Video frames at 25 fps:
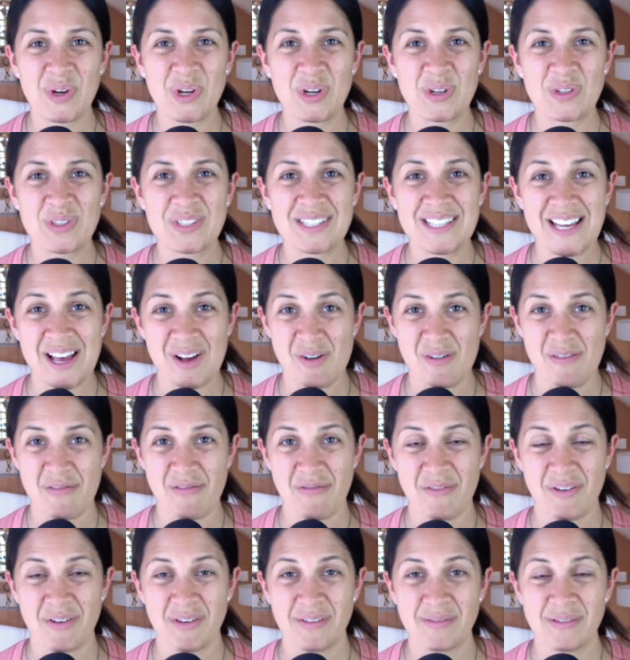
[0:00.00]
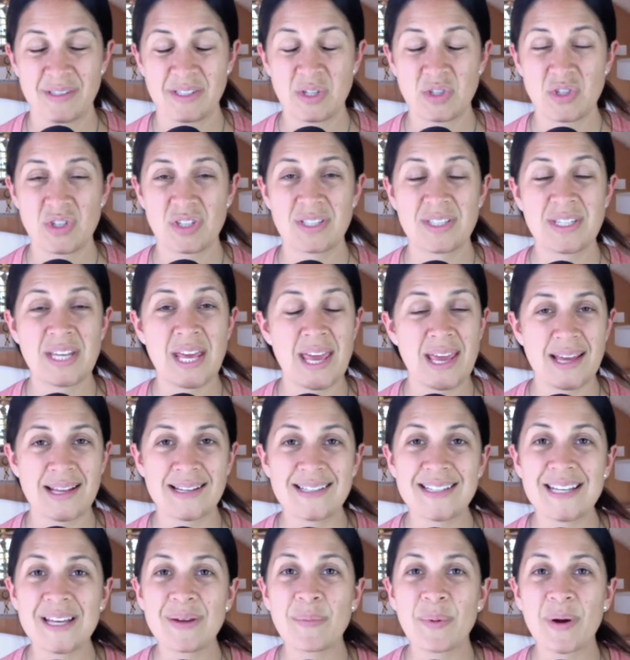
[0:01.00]
yourself. So just take
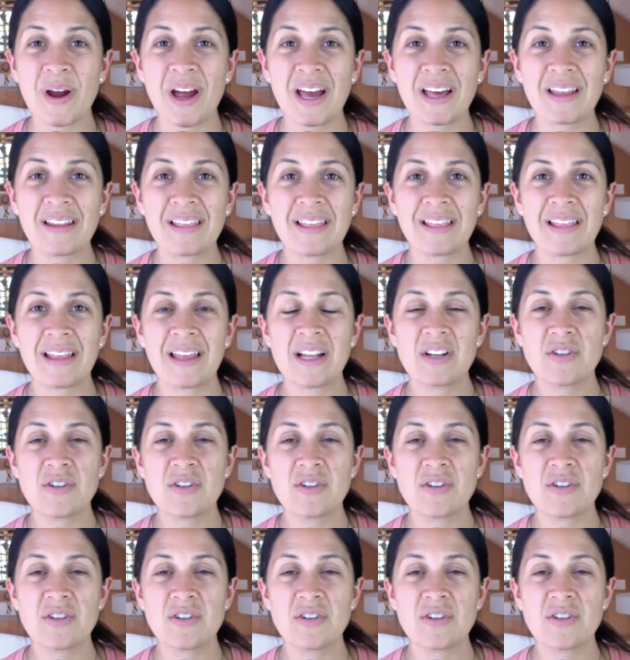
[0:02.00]
a deep breath.